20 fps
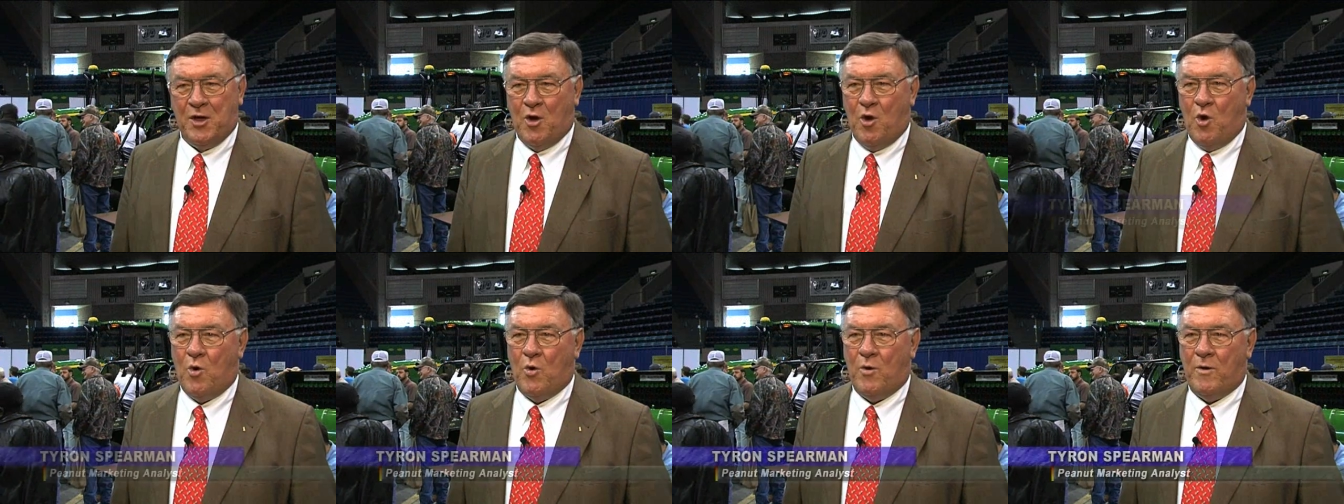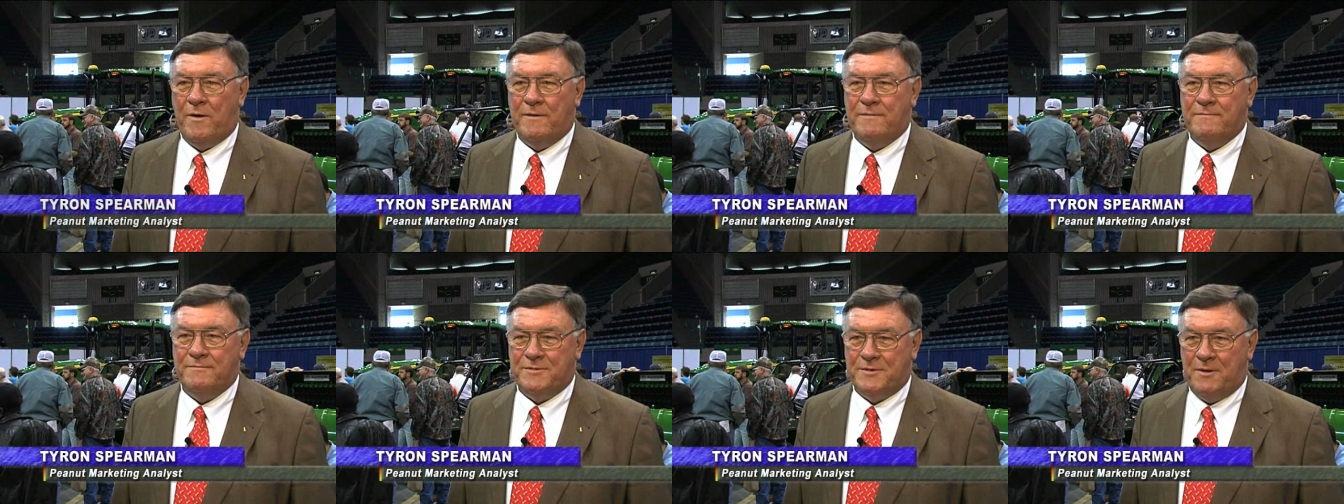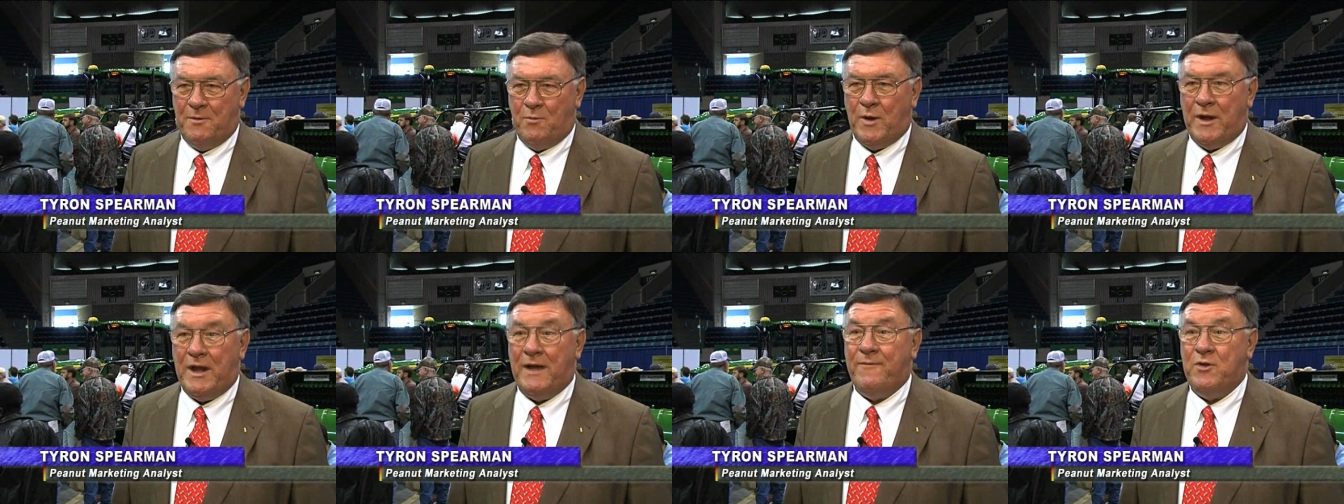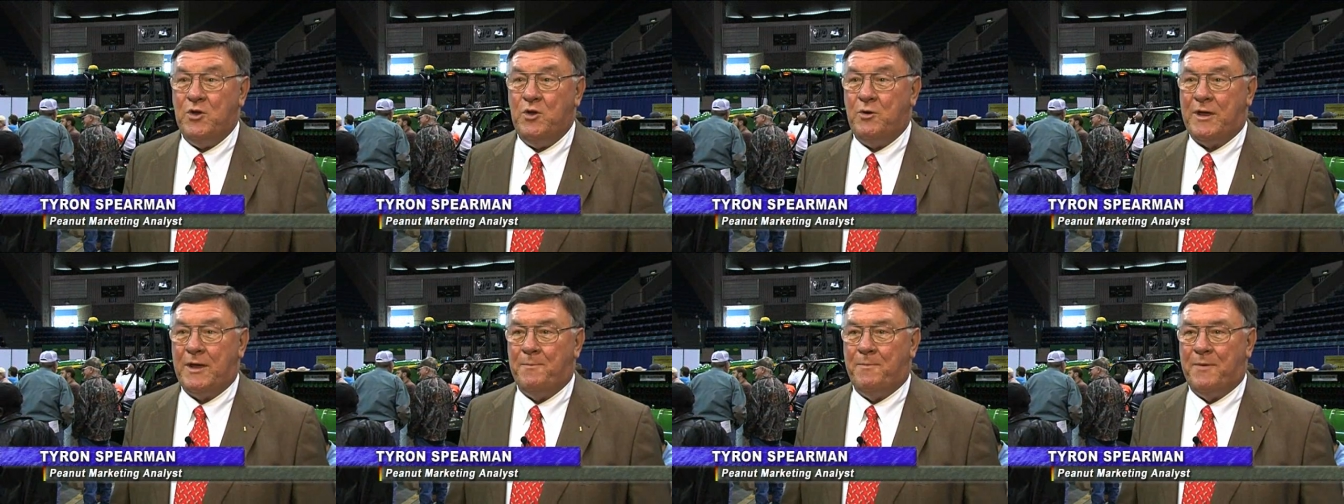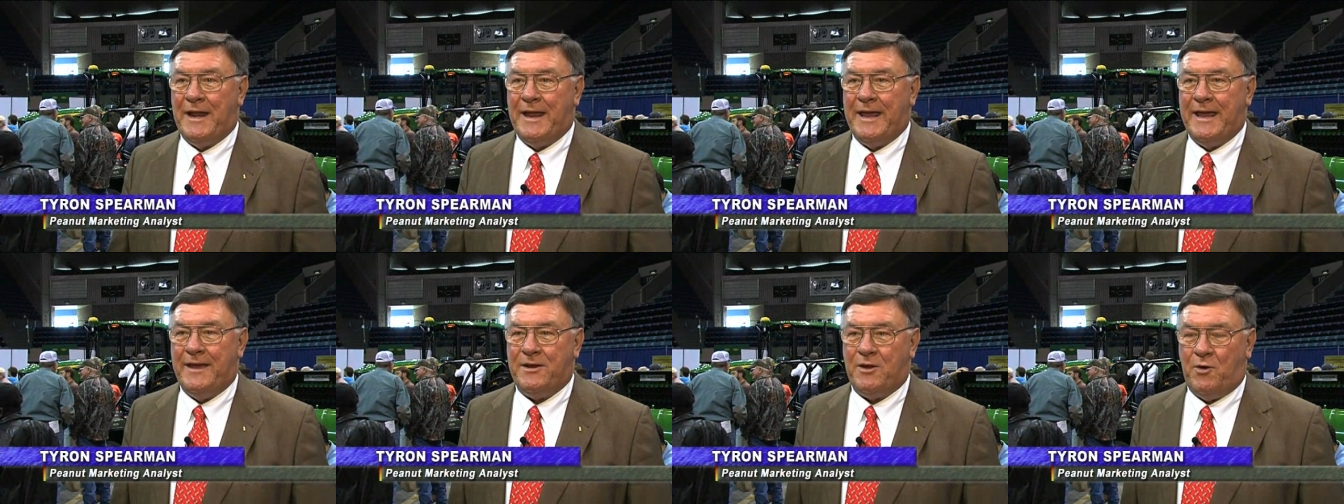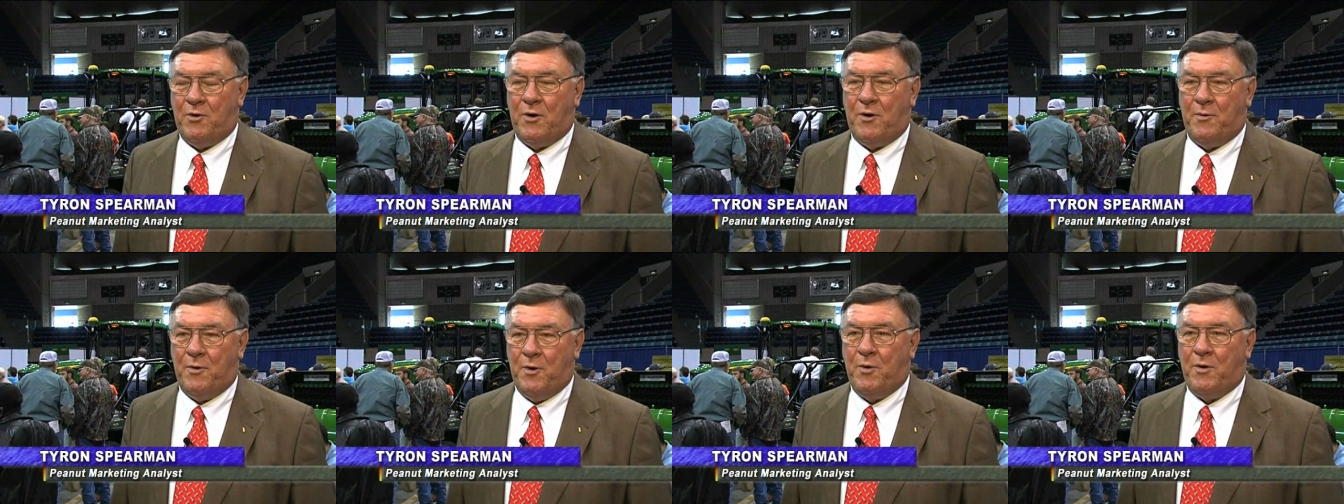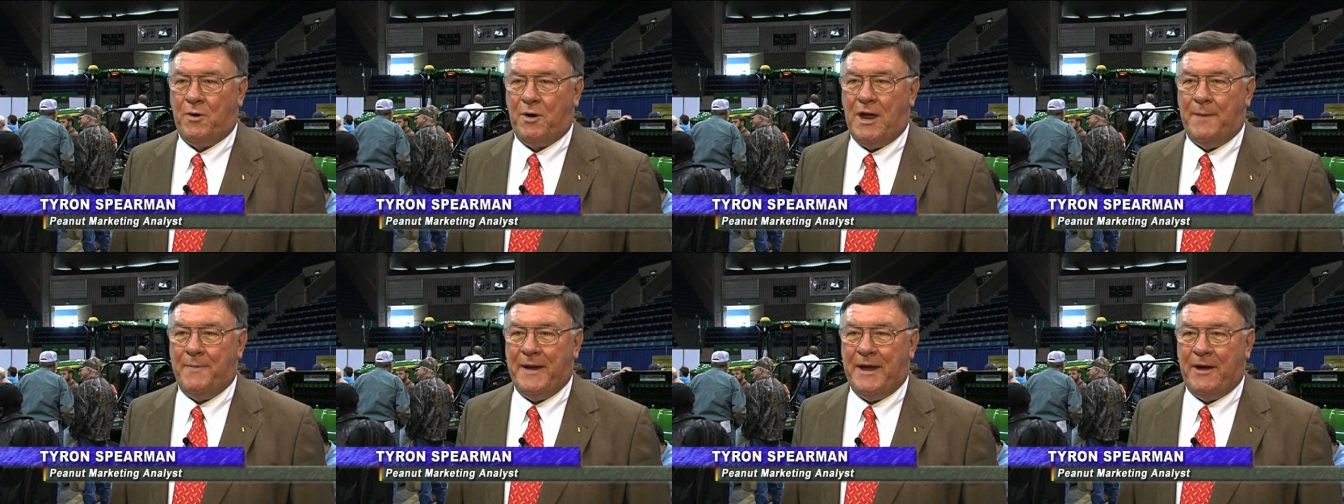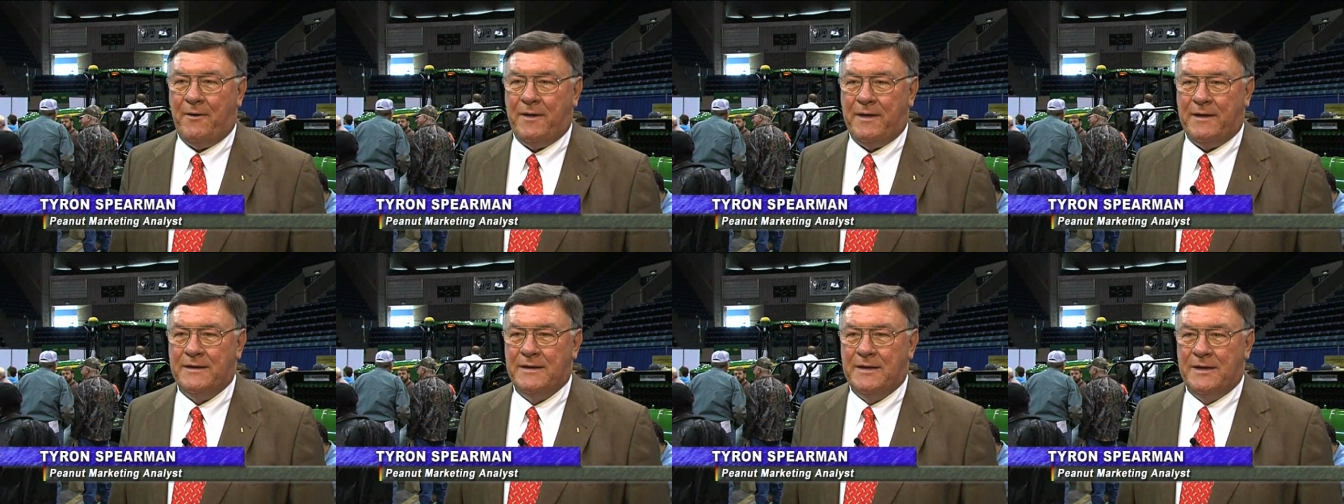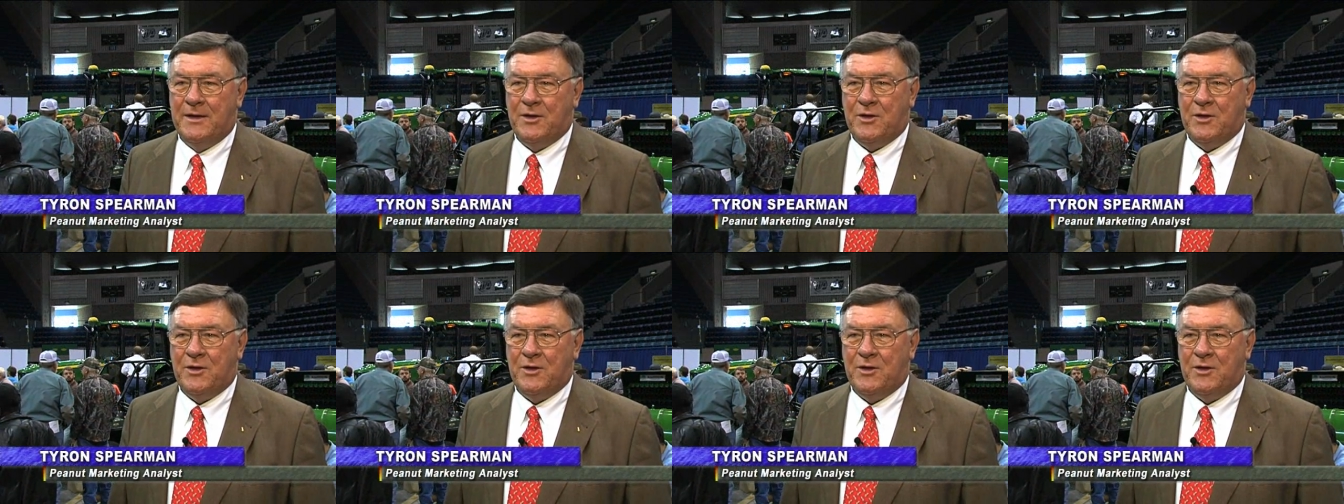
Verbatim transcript: corn, whatever you can plant on a row crop area.